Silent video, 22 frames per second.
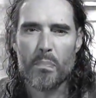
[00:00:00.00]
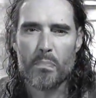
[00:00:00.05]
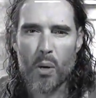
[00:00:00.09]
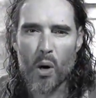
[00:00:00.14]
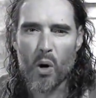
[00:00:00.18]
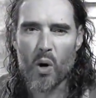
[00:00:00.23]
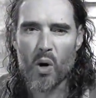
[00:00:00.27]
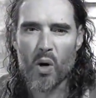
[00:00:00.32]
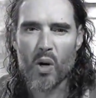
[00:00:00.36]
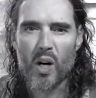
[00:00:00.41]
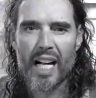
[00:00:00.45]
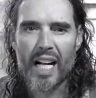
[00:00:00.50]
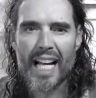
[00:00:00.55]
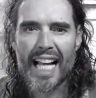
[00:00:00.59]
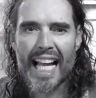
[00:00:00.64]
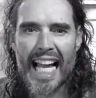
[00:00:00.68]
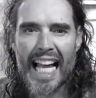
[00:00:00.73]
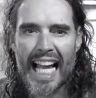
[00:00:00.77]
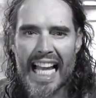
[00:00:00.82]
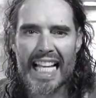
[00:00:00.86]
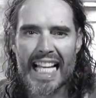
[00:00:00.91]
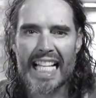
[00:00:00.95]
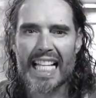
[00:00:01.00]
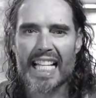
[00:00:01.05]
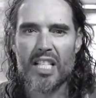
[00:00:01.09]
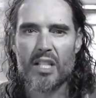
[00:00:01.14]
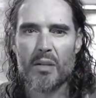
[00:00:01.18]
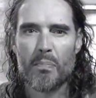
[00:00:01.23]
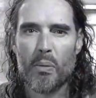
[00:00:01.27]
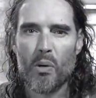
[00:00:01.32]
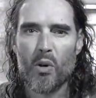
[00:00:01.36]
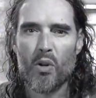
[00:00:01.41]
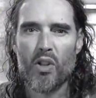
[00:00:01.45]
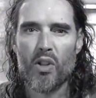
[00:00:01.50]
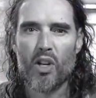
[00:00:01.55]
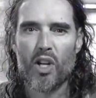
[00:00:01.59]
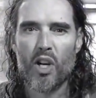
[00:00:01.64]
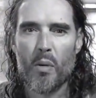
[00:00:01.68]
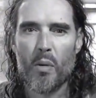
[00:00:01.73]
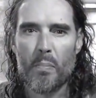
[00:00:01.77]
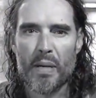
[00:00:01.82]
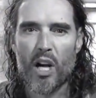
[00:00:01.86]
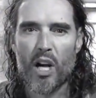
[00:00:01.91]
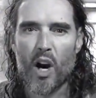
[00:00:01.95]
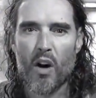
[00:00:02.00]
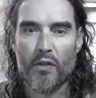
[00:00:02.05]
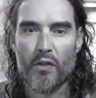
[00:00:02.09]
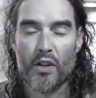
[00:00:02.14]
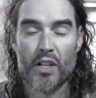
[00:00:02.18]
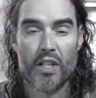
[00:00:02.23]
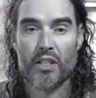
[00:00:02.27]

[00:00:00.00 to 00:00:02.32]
The trick is to make an outlandish claim and